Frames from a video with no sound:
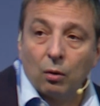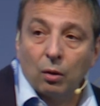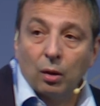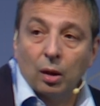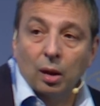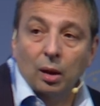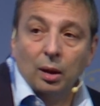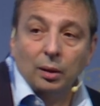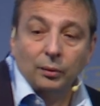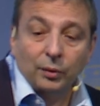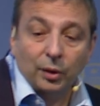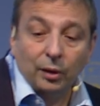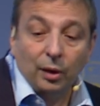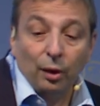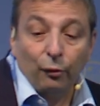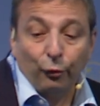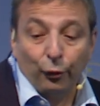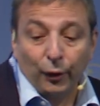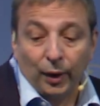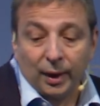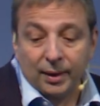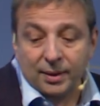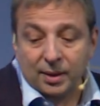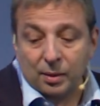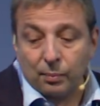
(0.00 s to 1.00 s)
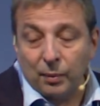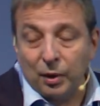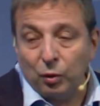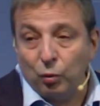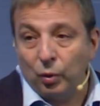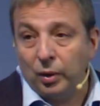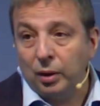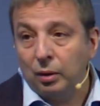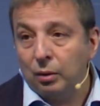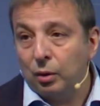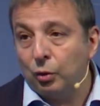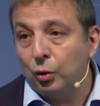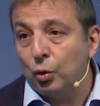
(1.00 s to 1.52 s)
the difference between
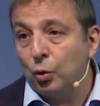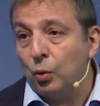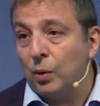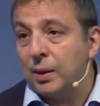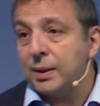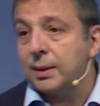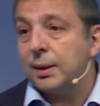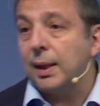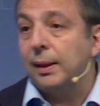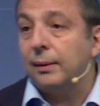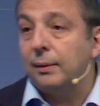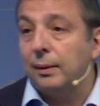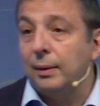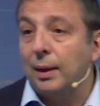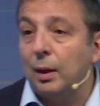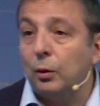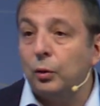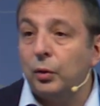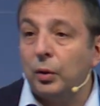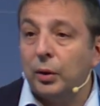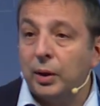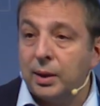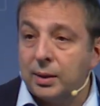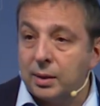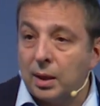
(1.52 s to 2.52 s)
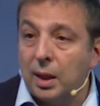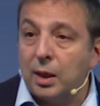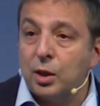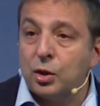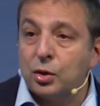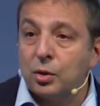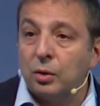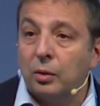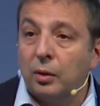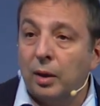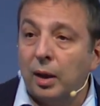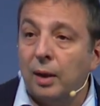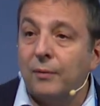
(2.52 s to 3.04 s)
the two is that the
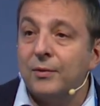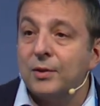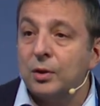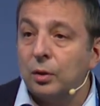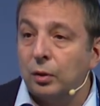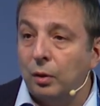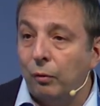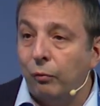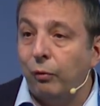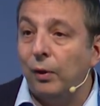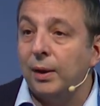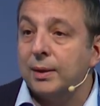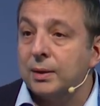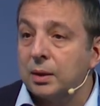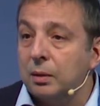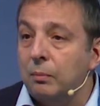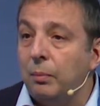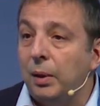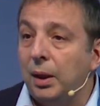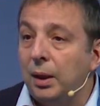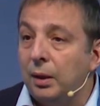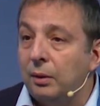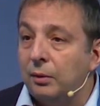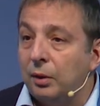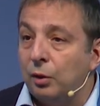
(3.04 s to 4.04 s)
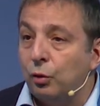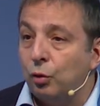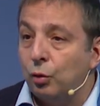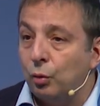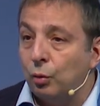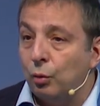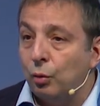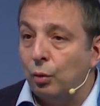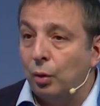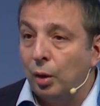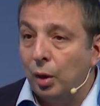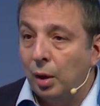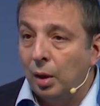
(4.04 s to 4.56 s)
authorization gives you the flexibility to
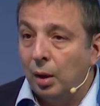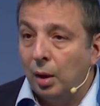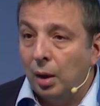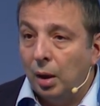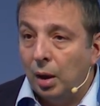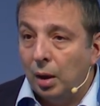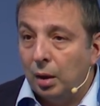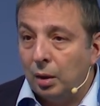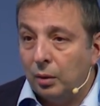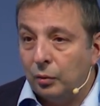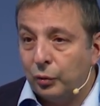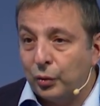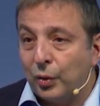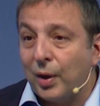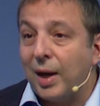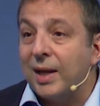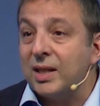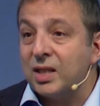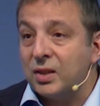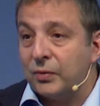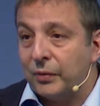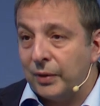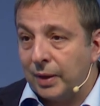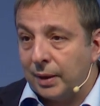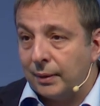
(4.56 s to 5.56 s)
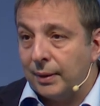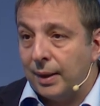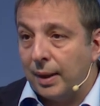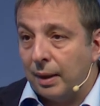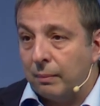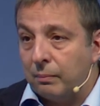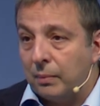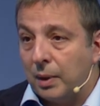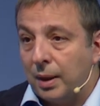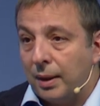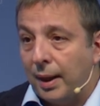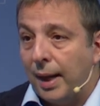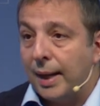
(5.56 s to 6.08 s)
transfer them
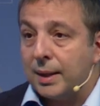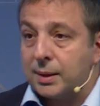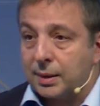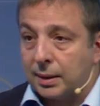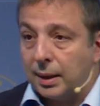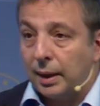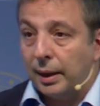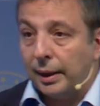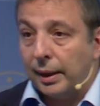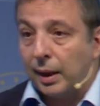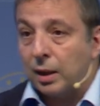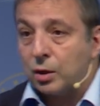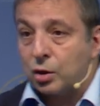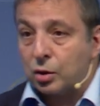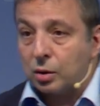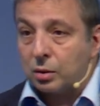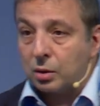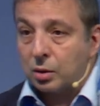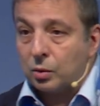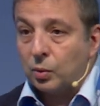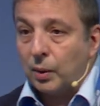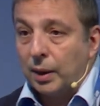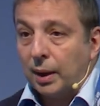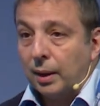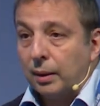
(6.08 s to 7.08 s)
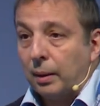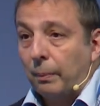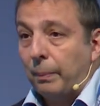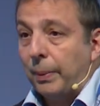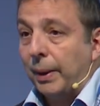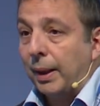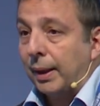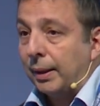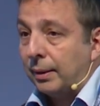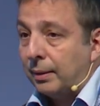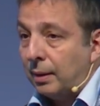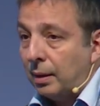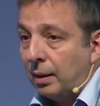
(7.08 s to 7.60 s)
as delegations to another
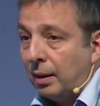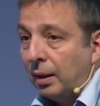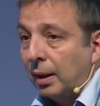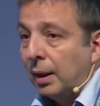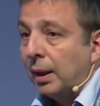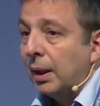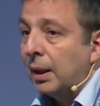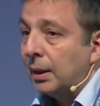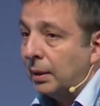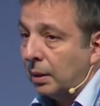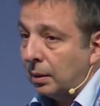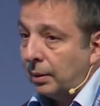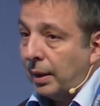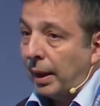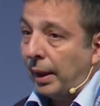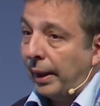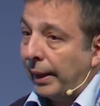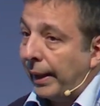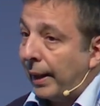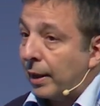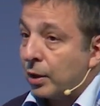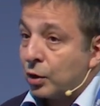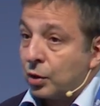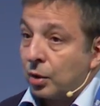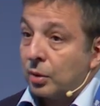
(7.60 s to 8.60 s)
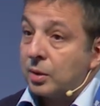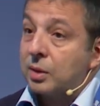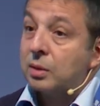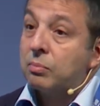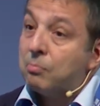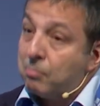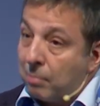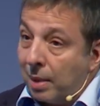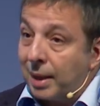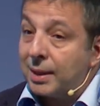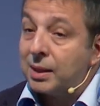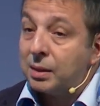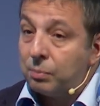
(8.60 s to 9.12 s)
party. The delegations
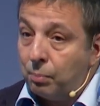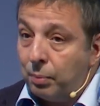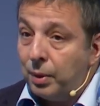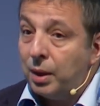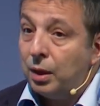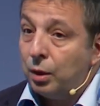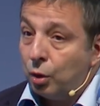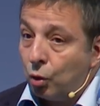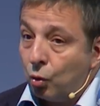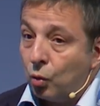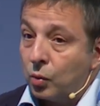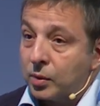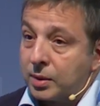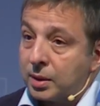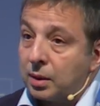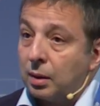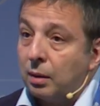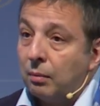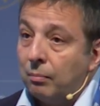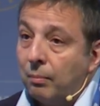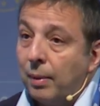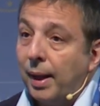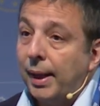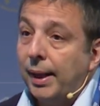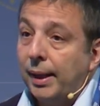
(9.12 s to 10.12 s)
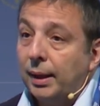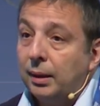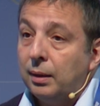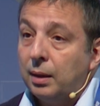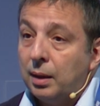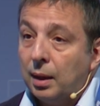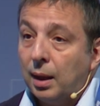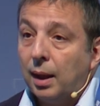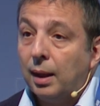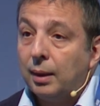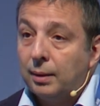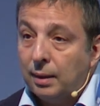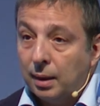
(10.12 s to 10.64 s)
must be used by the
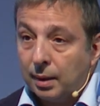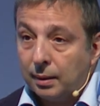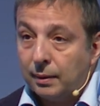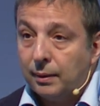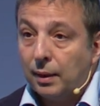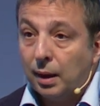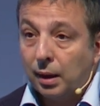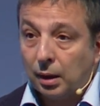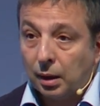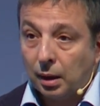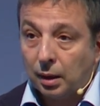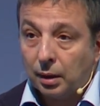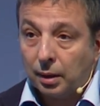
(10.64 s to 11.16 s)
undertaking.